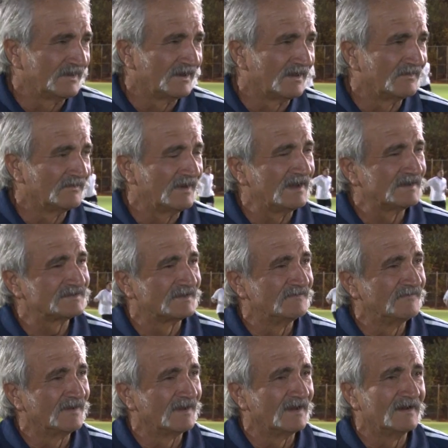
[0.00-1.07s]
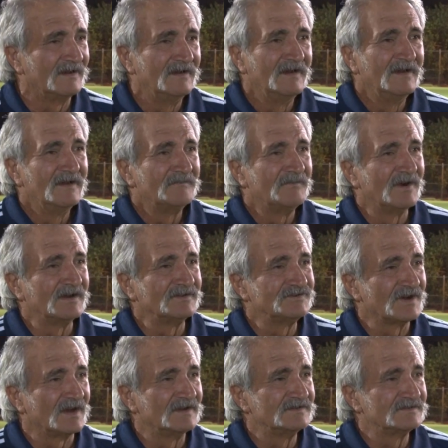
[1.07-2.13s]
you know, Aston Villa. Brad
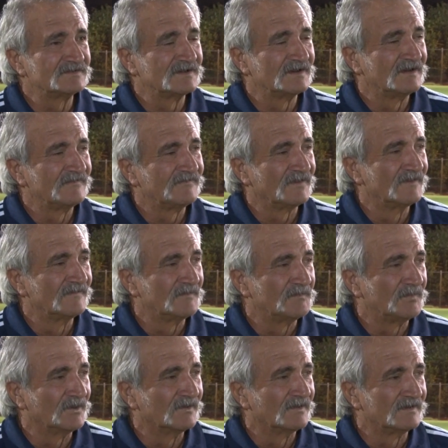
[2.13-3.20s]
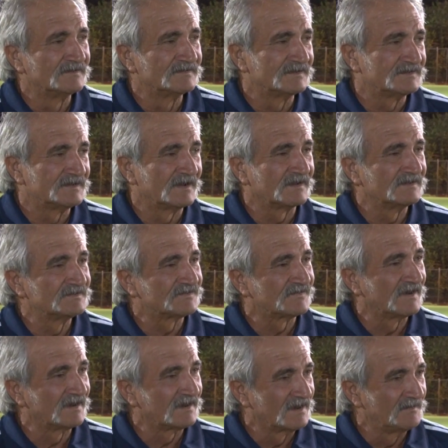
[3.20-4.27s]
Jones for Liverpool is the second
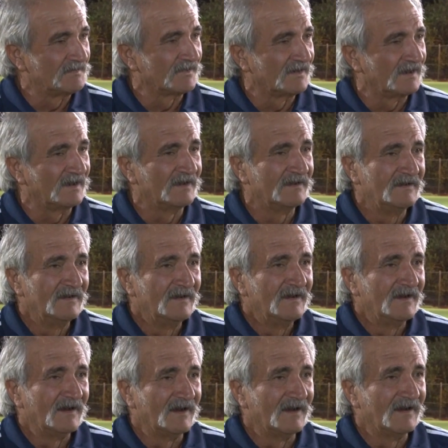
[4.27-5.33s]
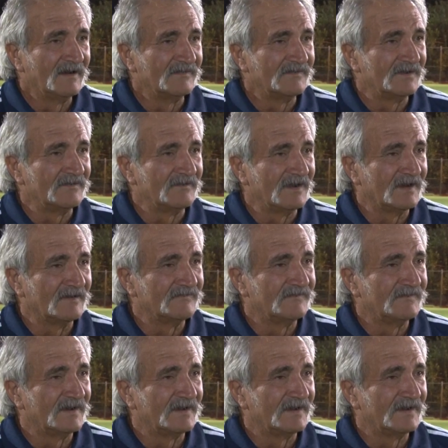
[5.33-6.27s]
string keeper there. Then you have